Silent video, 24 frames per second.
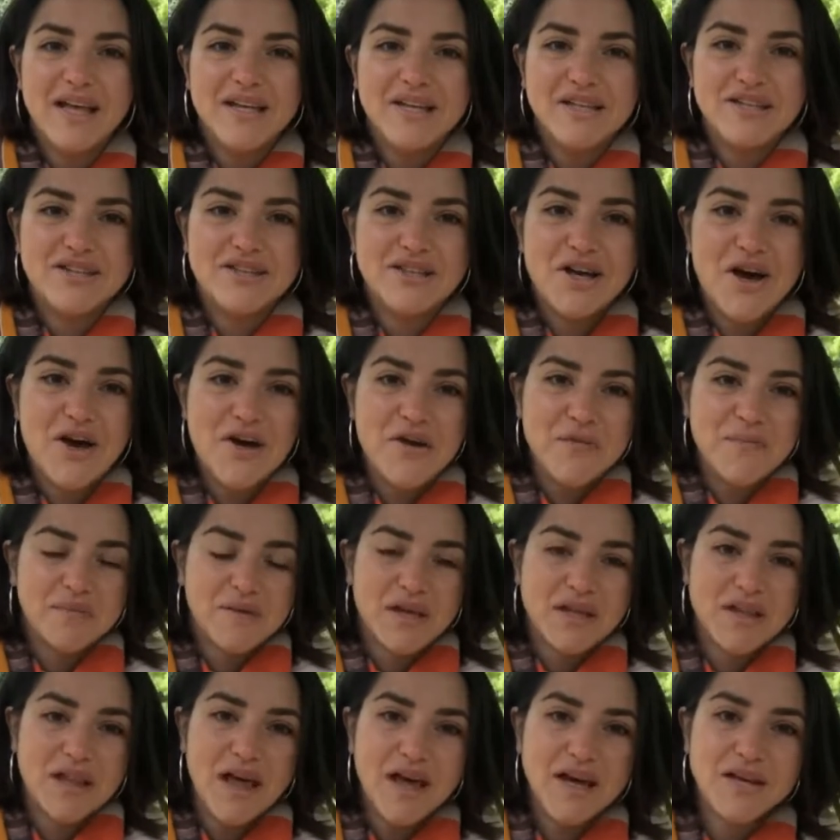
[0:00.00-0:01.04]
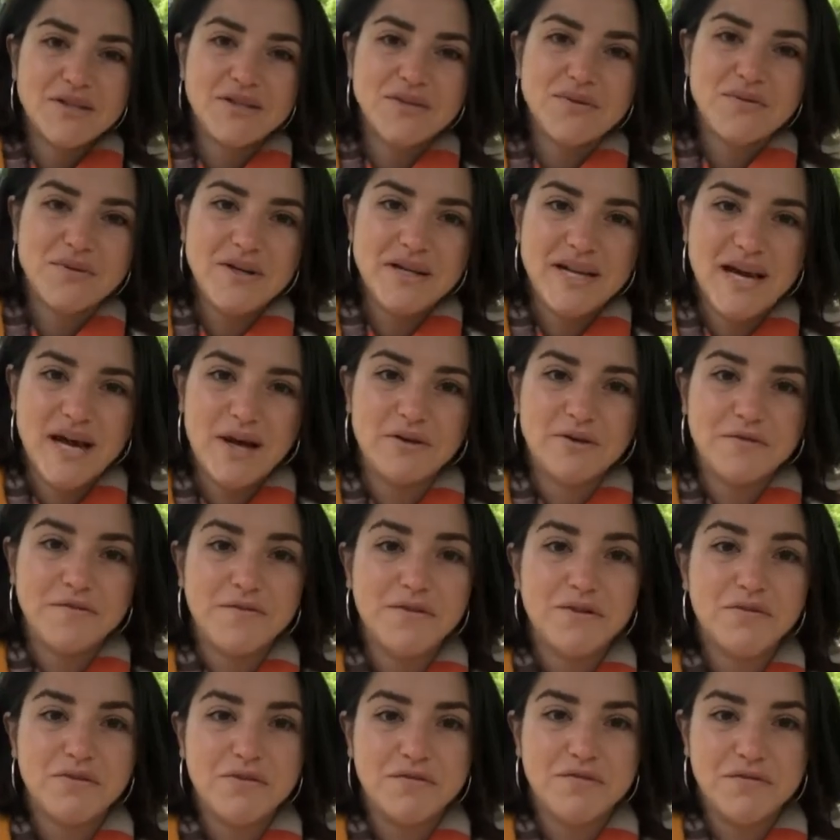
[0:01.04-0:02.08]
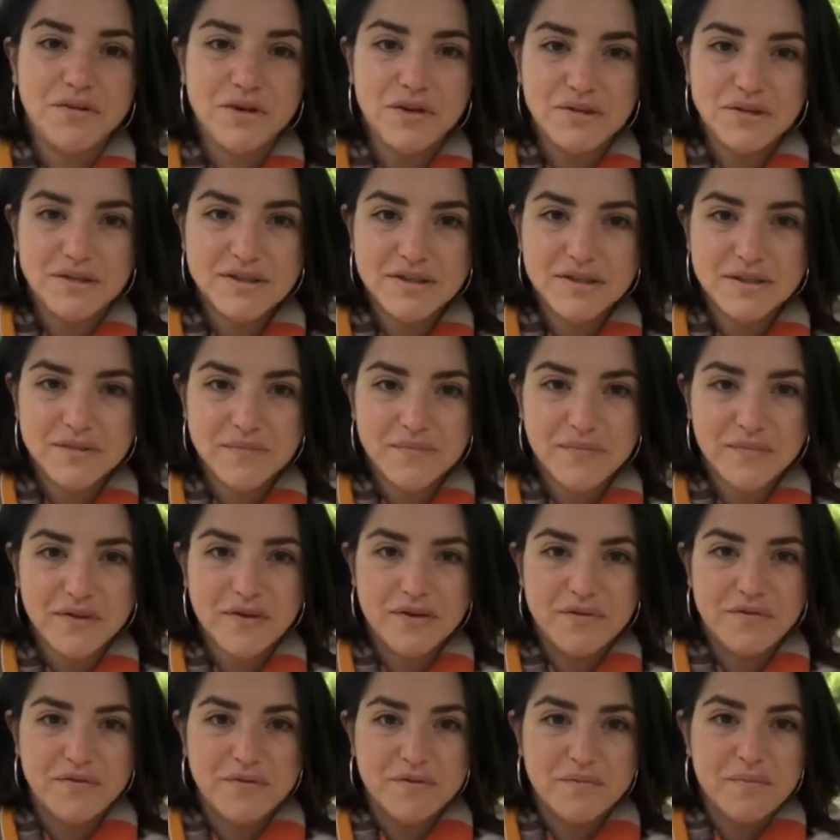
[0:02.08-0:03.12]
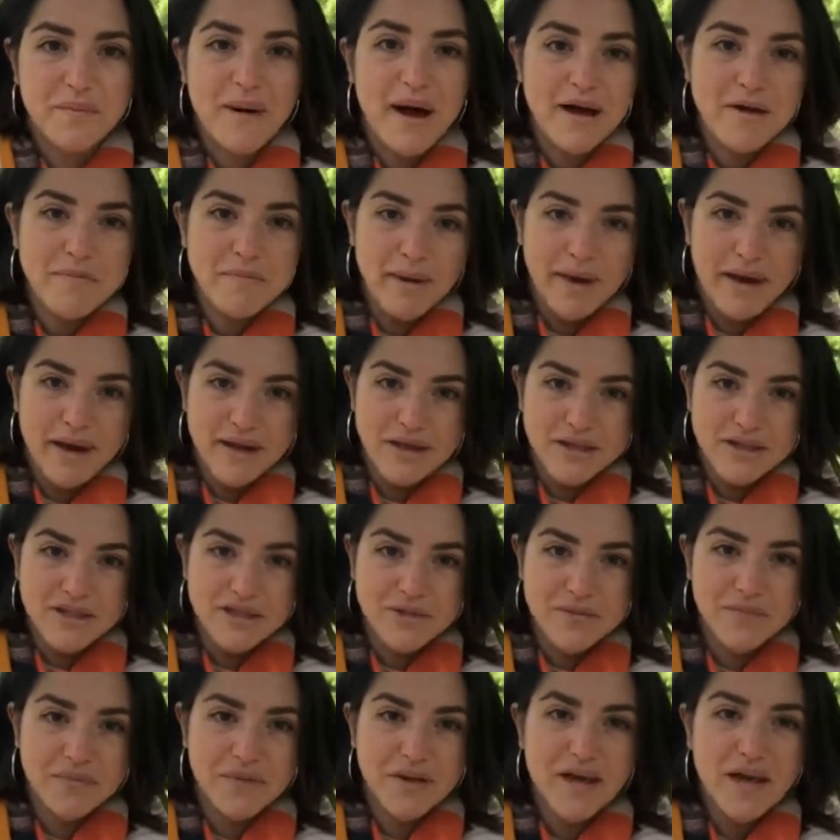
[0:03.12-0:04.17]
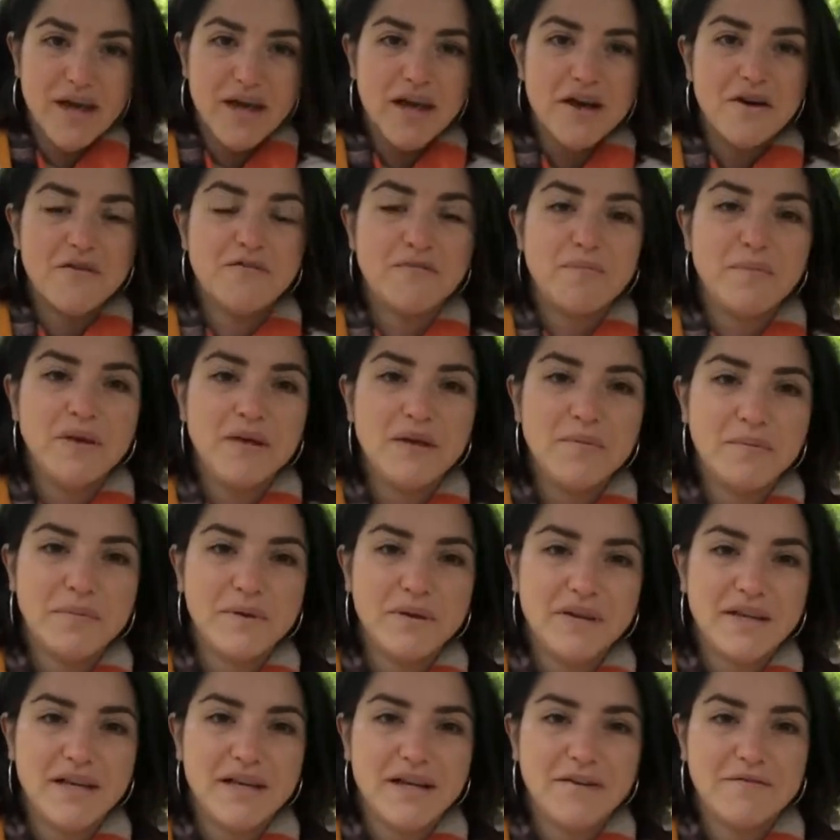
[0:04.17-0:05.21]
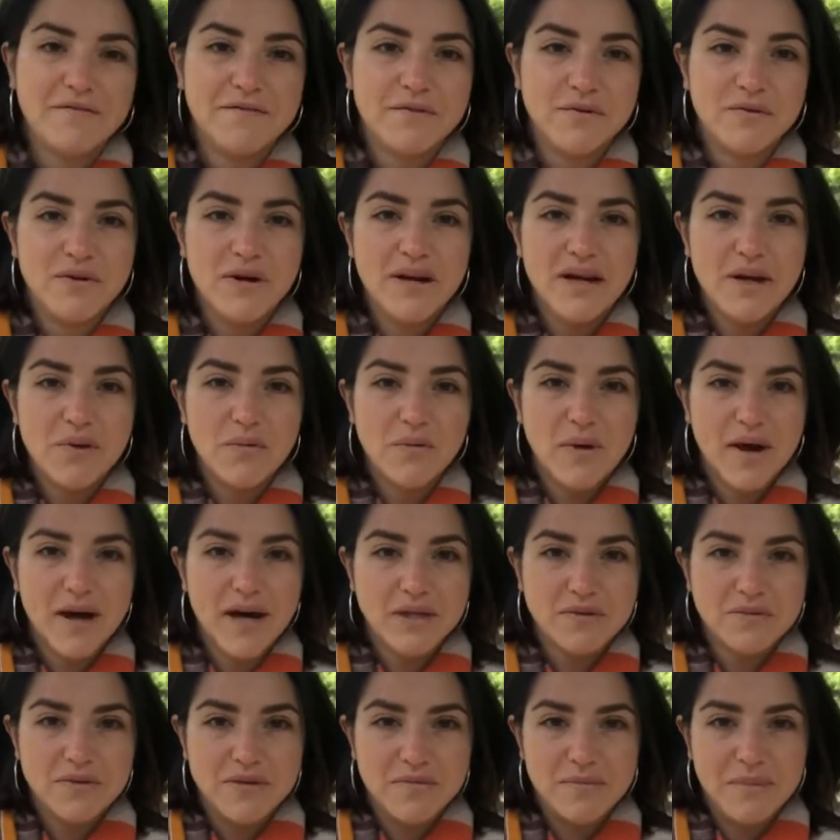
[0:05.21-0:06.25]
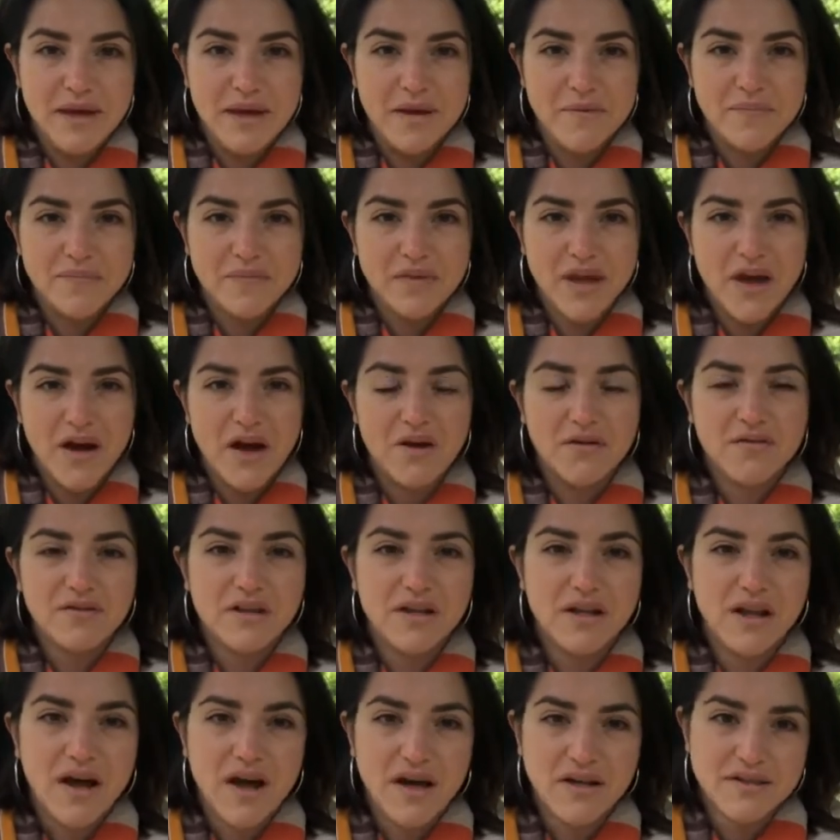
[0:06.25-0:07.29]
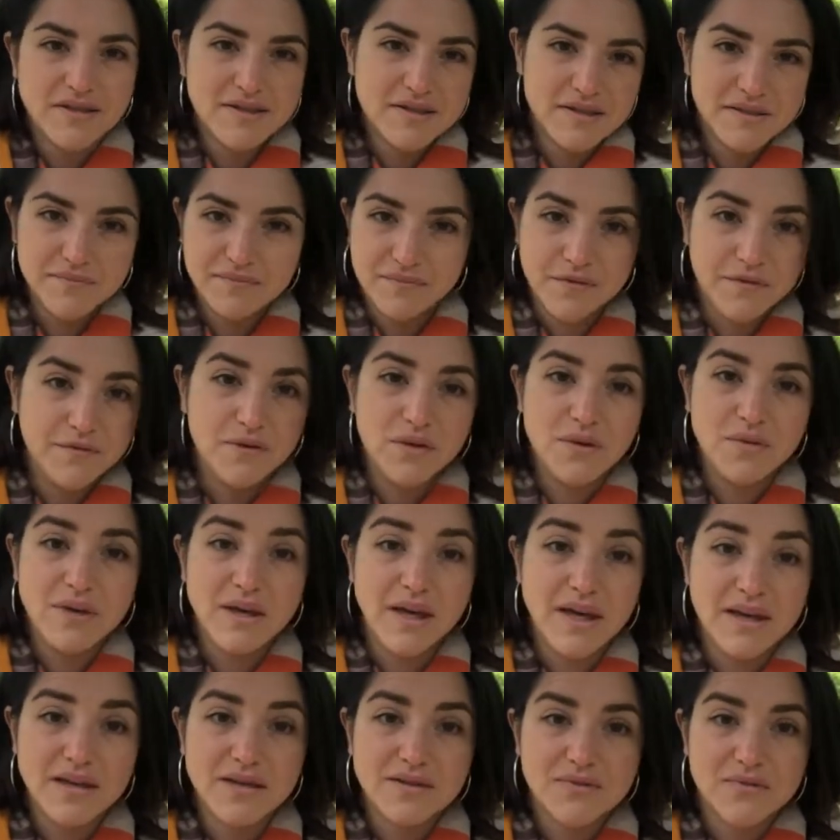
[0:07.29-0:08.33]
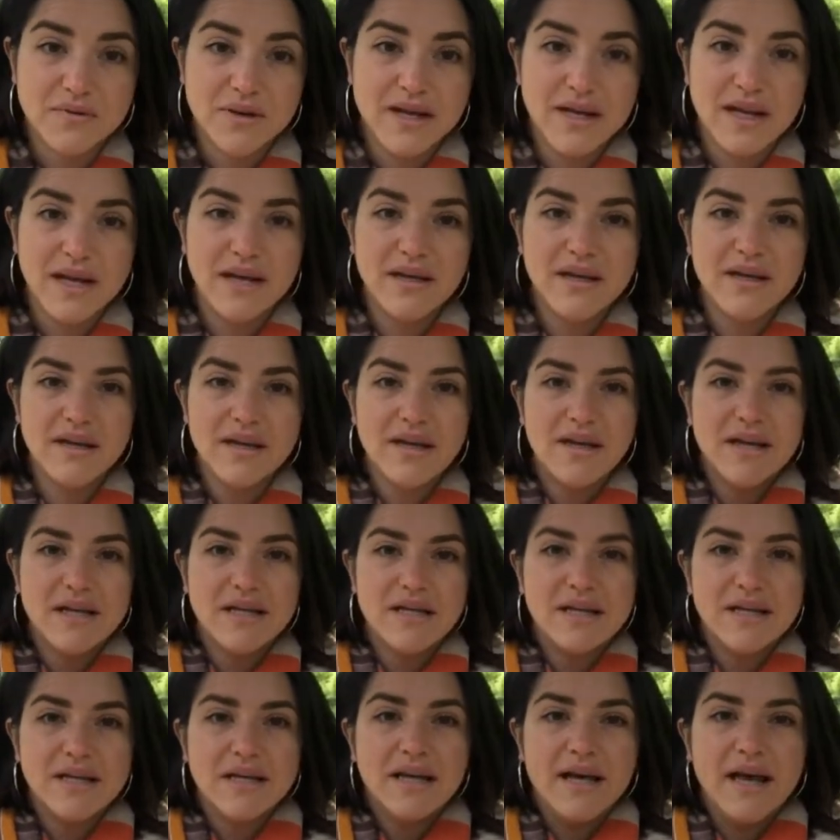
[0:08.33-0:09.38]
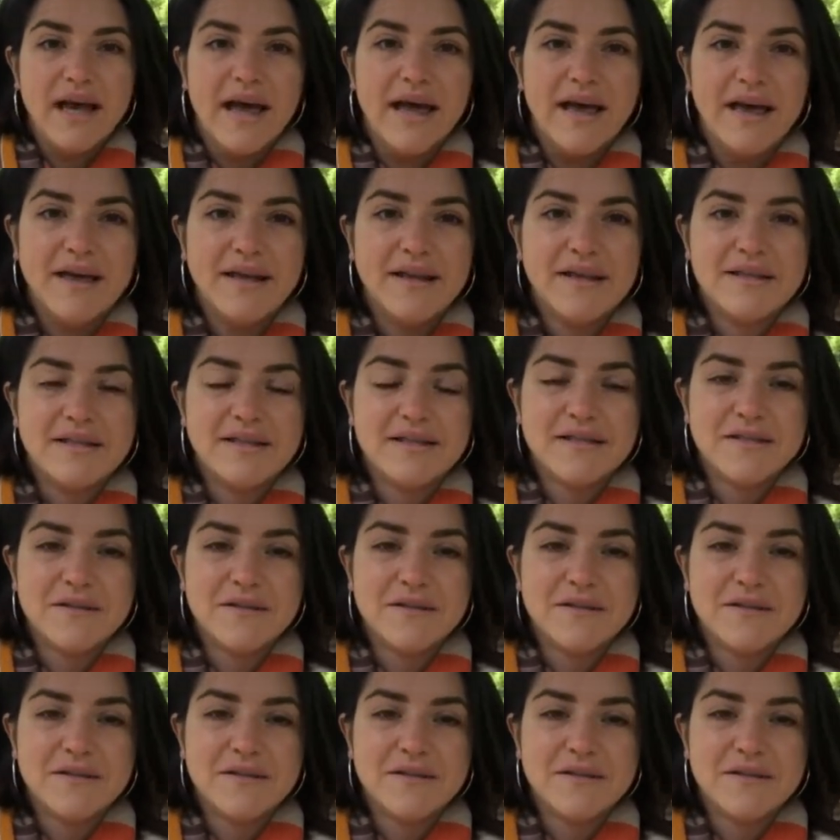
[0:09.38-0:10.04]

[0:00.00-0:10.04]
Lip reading: So I'd like to read out a few reviews from my page of people that have really worked with me over the last few years, really, and